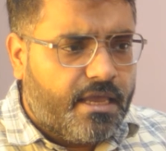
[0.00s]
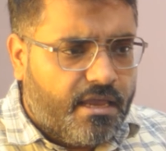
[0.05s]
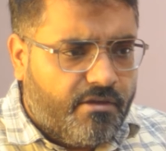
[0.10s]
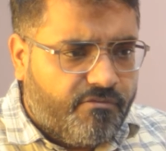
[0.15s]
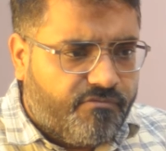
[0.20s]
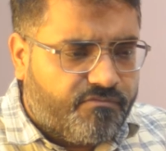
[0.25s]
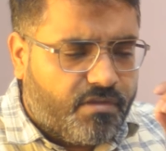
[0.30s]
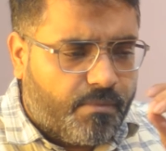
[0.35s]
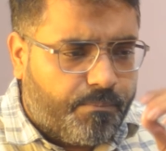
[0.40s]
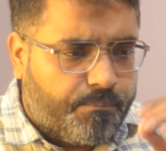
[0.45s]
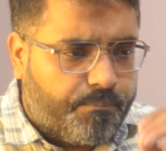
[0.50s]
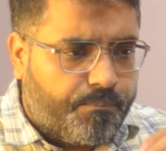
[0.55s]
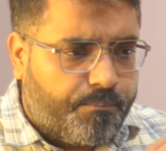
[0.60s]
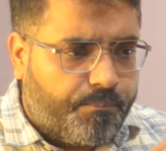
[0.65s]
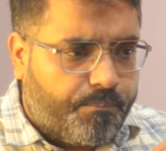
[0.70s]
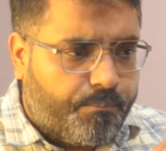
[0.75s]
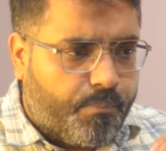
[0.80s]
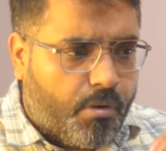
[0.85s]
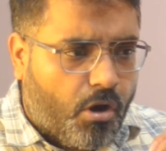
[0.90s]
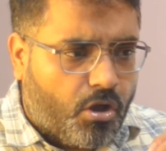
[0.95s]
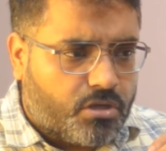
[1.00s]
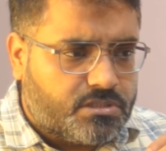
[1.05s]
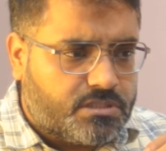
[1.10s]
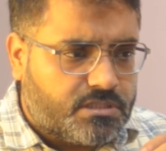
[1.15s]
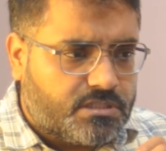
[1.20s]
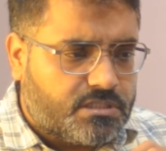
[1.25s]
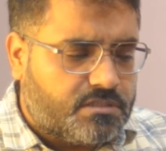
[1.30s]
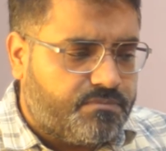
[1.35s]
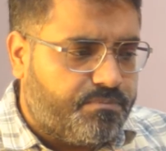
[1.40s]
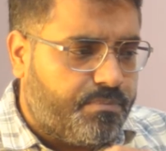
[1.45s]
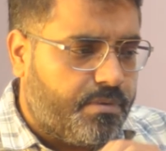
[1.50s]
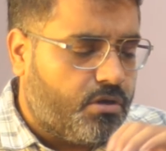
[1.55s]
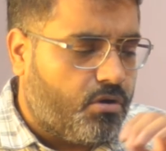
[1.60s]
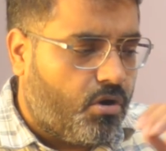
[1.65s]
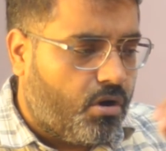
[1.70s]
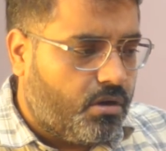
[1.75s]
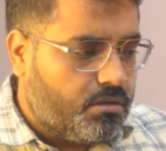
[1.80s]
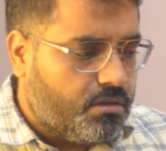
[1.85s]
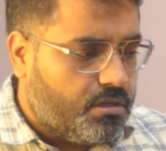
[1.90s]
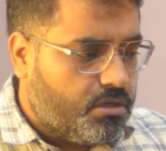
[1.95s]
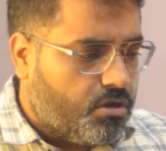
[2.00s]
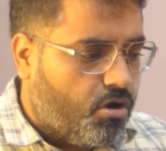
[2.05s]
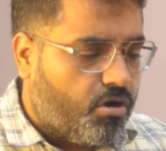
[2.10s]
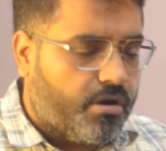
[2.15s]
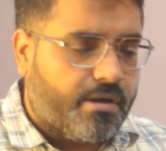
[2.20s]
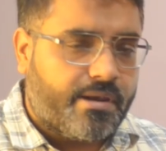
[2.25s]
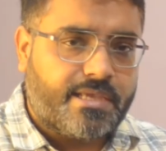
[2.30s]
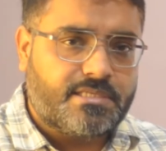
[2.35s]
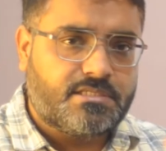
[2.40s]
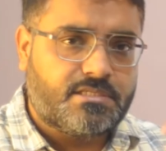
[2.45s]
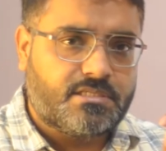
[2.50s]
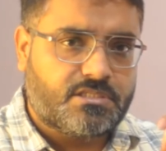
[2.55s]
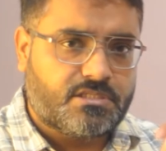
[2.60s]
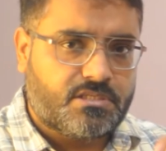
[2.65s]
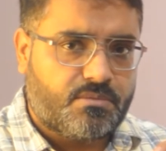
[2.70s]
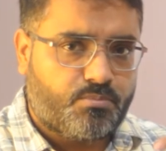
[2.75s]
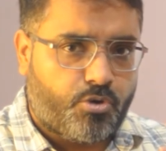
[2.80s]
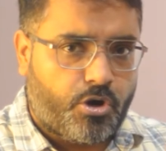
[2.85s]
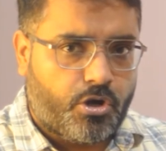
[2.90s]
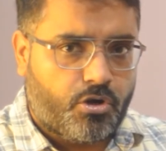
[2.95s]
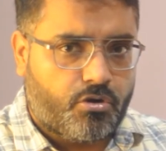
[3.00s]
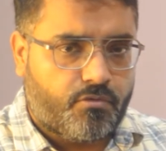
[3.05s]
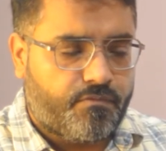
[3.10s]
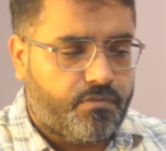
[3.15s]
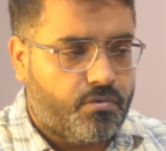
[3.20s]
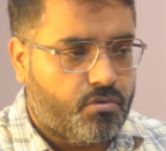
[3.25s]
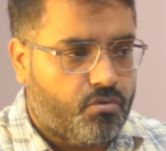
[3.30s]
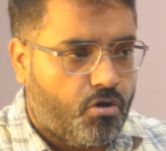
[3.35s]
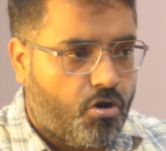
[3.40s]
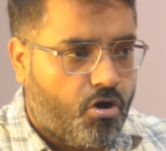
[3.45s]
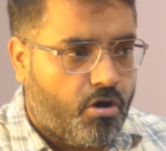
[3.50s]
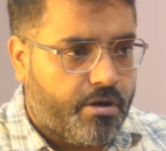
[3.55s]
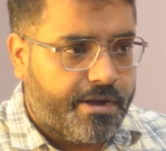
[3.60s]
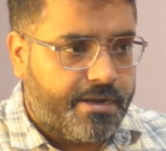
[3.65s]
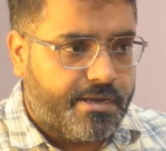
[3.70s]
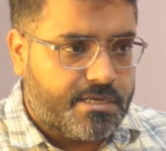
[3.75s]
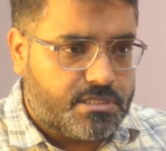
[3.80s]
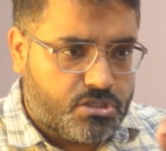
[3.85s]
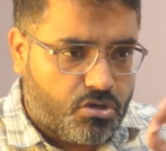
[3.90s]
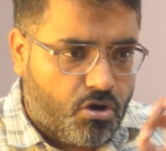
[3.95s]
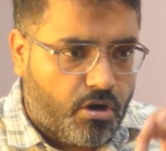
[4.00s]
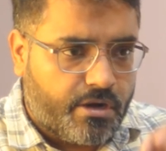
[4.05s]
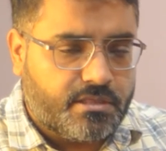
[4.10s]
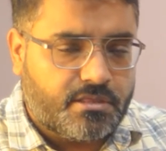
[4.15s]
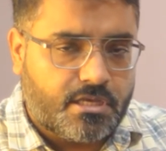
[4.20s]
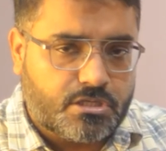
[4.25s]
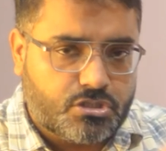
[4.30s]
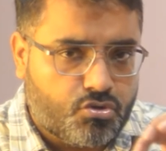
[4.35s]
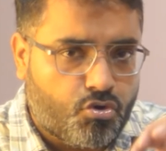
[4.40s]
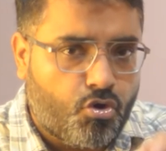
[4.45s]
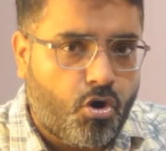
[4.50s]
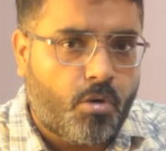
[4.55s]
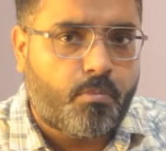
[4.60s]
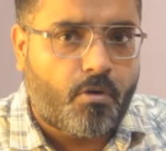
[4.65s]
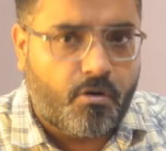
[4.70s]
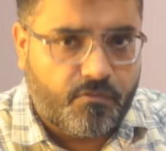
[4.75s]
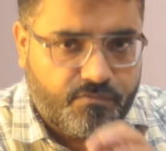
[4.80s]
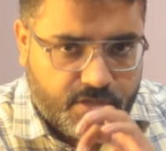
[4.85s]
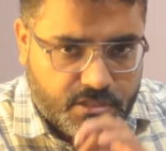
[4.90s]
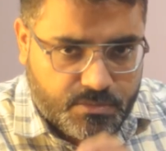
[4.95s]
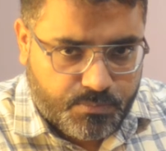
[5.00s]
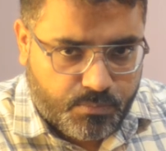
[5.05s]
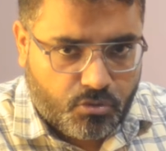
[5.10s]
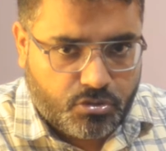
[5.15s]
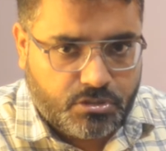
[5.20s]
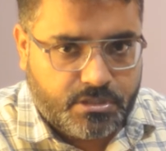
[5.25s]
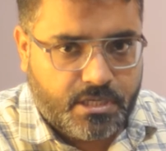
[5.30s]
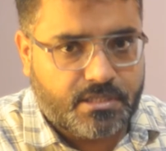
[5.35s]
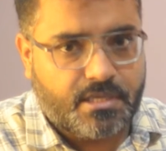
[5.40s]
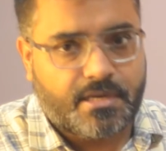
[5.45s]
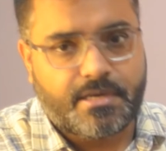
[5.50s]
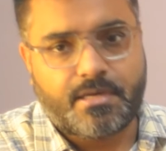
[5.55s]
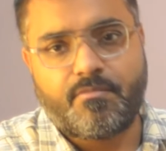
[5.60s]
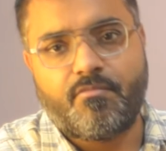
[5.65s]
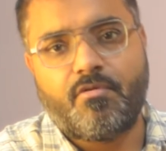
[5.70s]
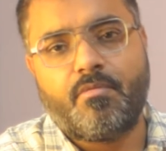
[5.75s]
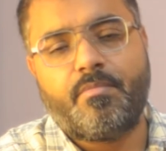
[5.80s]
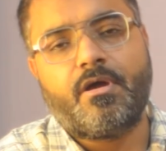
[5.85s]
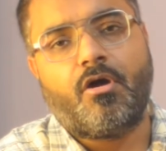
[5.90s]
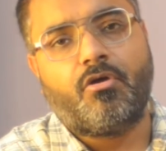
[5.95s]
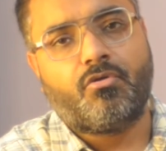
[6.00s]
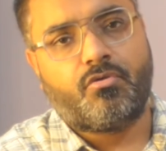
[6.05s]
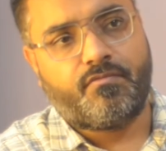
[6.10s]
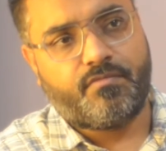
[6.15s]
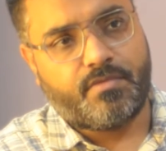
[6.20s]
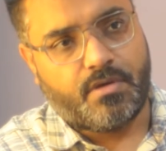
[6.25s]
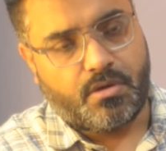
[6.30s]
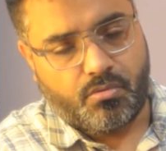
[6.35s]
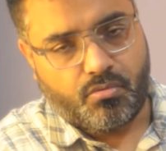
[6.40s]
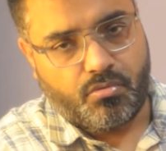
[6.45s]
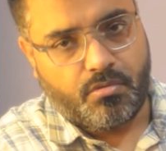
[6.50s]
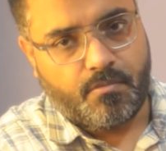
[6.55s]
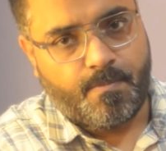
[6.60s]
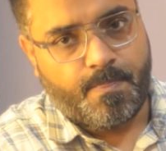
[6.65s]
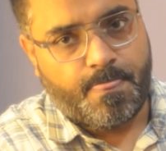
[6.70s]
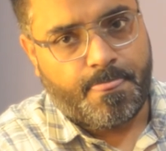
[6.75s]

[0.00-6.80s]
if the process is beyond the organization point of view, or it is not in the scope of this project, then it will be out of control.